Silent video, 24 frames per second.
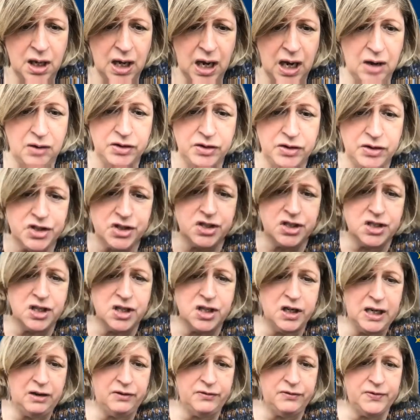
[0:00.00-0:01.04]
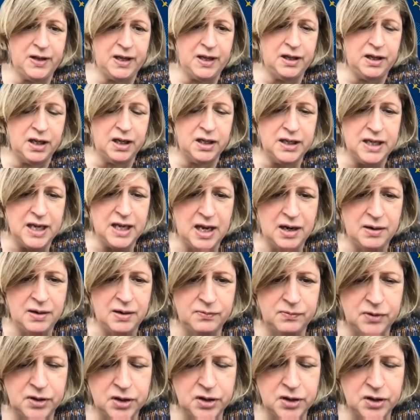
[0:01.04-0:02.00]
I'll just start off that, again,